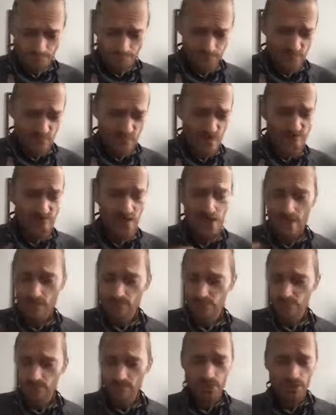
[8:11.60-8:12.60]

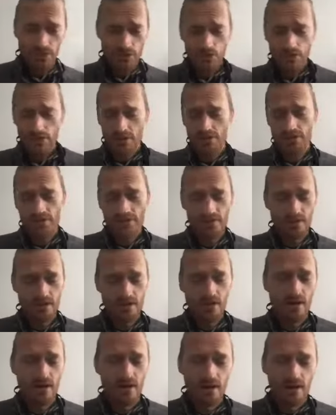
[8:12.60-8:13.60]
developed really quickly.
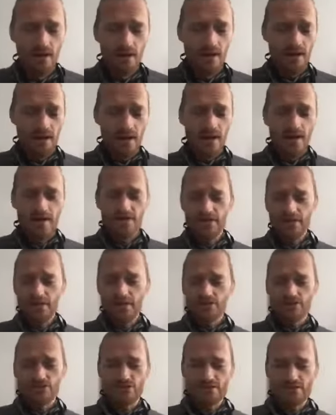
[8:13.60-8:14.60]
And I think
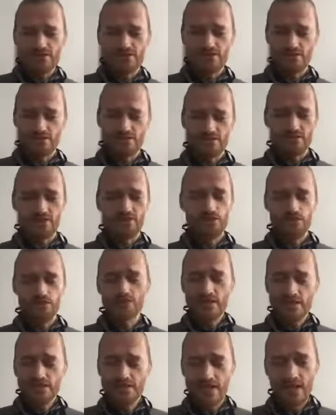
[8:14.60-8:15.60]
it's
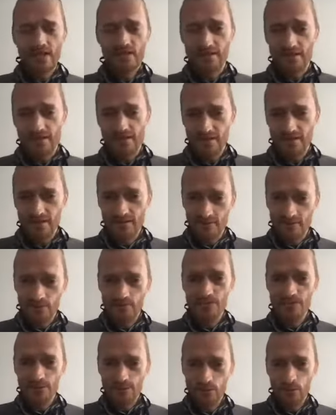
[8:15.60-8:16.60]
really telling that
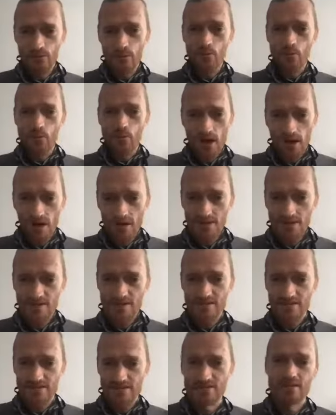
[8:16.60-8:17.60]
people
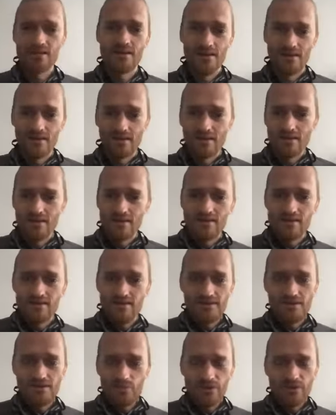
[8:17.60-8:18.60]
want
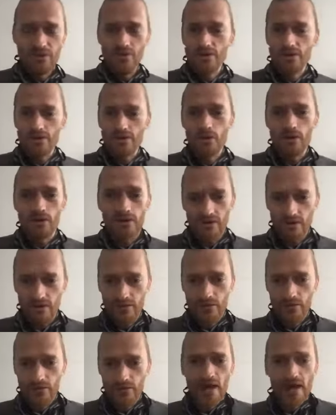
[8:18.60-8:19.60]
something like yoga in
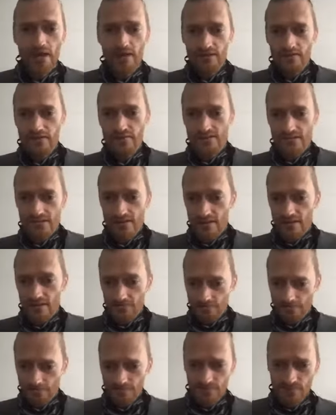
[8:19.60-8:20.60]
their lives that
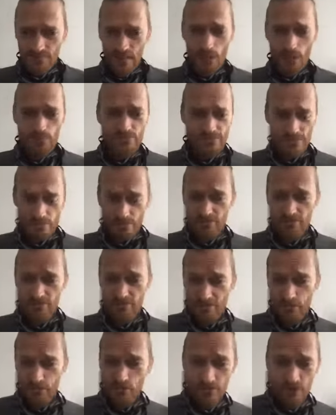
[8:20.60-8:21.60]
helps them
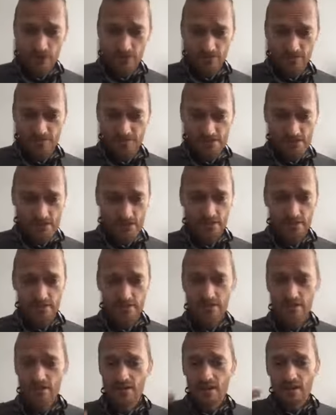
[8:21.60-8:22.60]
feel better
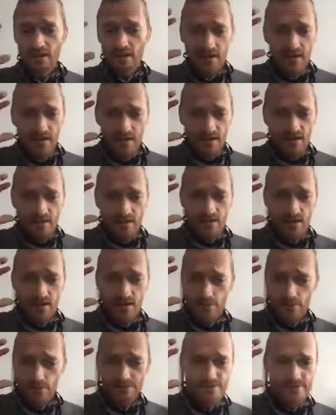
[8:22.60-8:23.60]
physically,
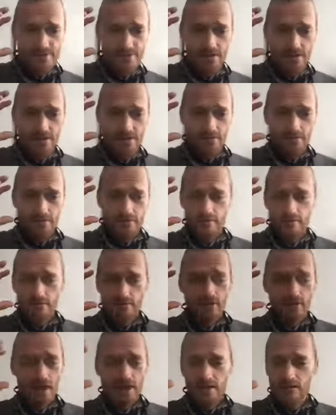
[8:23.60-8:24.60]
helps their
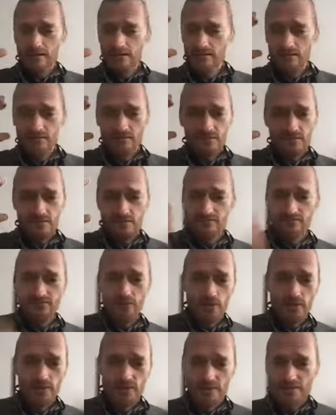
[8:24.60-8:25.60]
mind
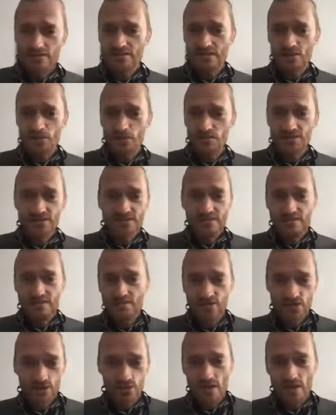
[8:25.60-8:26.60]
focus, helps
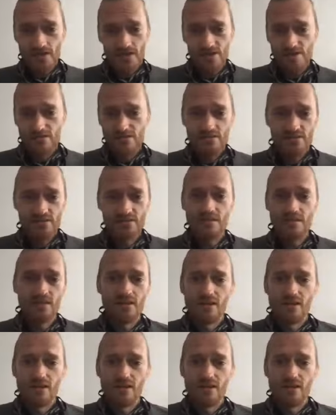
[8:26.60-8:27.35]
de-stress.